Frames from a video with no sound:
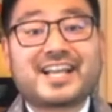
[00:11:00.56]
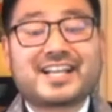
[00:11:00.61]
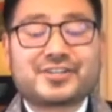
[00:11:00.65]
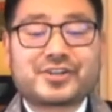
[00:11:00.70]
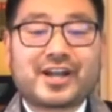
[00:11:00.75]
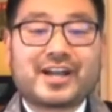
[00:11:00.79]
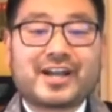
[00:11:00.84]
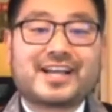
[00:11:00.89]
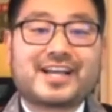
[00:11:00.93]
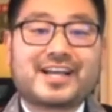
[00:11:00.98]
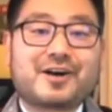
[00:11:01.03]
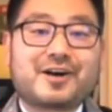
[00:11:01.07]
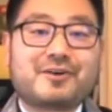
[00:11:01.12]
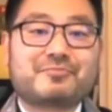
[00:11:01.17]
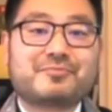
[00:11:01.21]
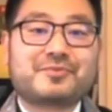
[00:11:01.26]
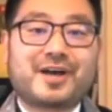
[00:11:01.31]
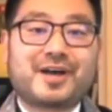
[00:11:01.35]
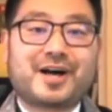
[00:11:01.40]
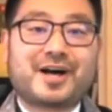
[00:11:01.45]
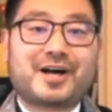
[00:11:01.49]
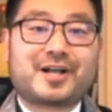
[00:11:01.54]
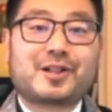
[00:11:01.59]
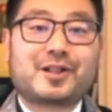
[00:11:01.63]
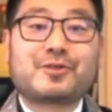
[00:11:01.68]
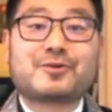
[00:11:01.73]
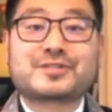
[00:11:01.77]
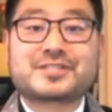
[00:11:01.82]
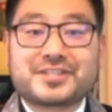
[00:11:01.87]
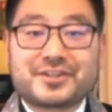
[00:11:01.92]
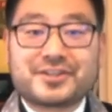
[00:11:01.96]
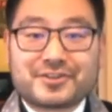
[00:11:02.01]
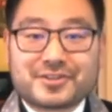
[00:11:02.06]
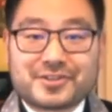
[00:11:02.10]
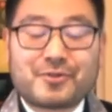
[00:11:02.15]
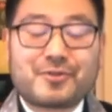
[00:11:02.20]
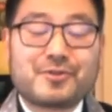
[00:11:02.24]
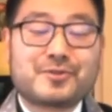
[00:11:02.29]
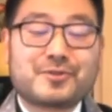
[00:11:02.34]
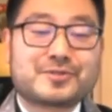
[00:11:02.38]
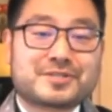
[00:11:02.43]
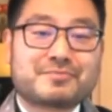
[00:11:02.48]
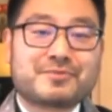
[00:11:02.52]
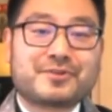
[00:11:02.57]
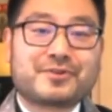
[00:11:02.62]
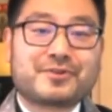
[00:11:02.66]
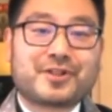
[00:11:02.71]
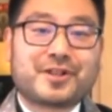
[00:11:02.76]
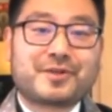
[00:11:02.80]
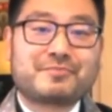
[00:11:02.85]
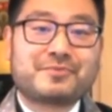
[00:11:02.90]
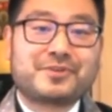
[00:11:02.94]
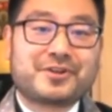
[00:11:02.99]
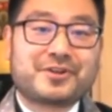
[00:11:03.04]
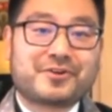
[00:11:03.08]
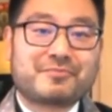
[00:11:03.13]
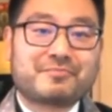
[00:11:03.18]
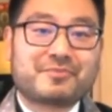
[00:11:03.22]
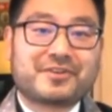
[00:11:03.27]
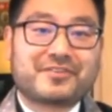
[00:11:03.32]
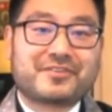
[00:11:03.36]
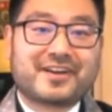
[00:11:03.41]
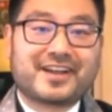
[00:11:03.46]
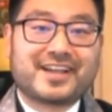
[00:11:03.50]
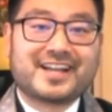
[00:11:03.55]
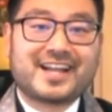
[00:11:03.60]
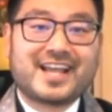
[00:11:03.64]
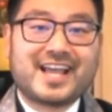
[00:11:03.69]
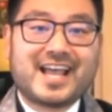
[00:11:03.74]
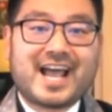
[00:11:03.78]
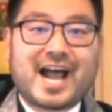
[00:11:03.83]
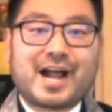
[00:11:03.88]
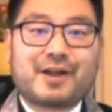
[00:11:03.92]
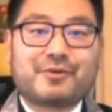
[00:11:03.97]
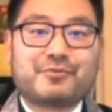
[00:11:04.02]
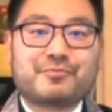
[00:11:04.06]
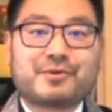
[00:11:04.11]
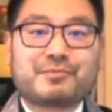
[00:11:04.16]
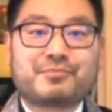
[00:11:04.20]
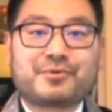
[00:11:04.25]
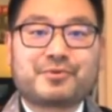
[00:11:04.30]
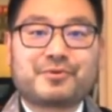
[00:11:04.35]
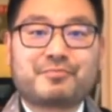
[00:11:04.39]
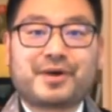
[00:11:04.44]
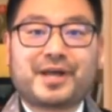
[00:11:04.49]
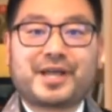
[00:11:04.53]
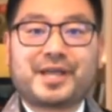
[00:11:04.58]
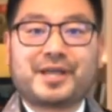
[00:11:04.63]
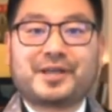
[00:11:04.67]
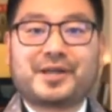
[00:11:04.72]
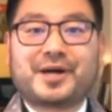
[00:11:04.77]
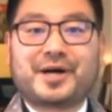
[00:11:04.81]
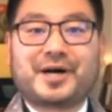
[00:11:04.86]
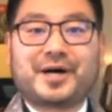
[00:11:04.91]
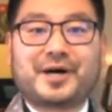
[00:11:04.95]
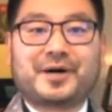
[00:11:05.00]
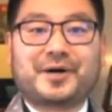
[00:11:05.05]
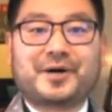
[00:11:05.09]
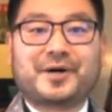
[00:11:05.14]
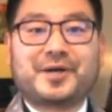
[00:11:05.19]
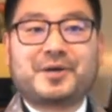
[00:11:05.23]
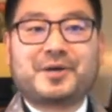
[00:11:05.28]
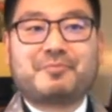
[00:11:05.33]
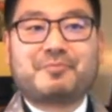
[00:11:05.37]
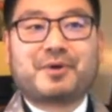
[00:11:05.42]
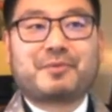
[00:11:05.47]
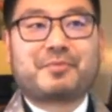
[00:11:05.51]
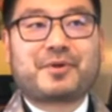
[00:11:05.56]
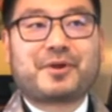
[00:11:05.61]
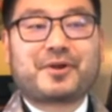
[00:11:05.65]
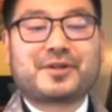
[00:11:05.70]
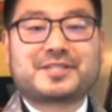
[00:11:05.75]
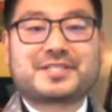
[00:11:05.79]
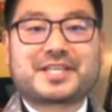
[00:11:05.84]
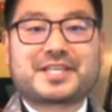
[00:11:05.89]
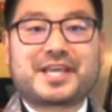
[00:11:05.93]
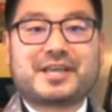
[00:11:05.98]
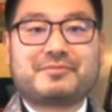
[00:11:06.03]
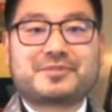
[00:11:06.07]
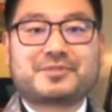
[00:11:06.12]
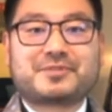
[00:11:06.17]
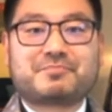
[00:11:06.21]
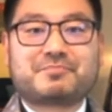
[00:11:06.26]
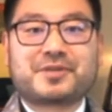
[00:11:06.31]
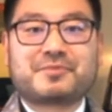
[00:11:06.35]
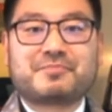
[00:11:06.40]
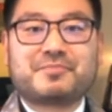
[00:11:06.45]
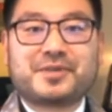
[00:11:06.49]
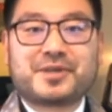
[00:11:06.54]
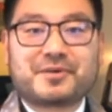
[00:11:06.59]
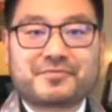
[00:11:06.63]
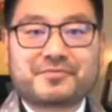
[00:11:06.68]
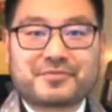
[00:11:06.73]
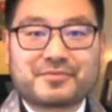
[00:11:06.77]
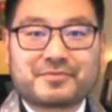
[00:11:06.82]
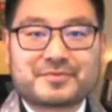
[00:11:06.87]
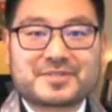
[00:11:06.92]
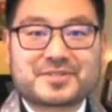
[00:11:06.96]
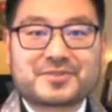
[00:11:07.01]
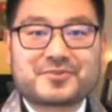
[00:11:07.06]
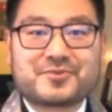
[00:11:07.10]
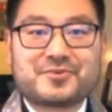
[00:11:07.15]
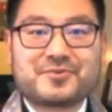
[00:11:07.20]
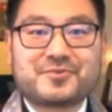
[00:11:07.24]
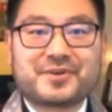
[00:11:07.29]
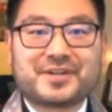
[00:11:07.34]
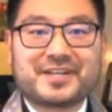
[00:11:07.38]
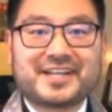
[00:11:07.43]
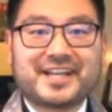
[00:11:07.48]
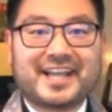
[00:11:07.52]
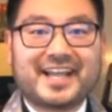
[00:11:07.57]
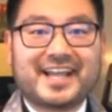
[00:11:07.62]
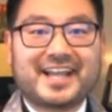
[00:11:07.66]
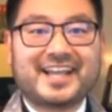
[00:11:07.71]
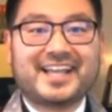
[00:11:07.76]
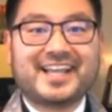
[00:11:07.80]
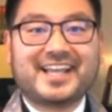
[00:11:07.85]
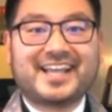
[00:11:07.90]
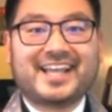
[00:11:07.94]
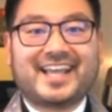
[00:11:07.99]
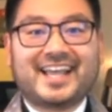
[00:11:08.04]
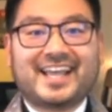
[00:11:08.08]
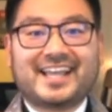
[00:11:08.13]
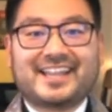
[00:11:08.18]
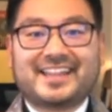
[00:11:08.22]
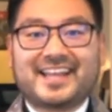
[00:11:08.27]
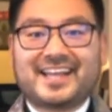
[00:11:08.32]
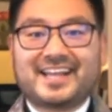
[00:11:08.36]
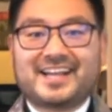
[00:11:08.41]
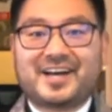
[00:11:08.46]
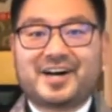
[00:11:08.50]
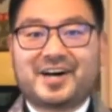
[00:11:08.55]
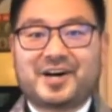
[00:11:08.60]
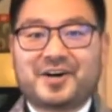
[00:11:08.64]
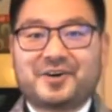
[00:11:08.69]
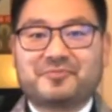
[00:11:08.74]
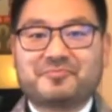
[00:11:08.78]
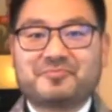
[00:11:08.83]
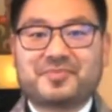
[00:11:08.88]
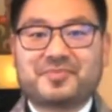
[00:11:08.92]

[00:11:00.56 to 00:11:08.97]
try to come close to me or come near me, right? I remember my parents came to pick me up from school one day, and then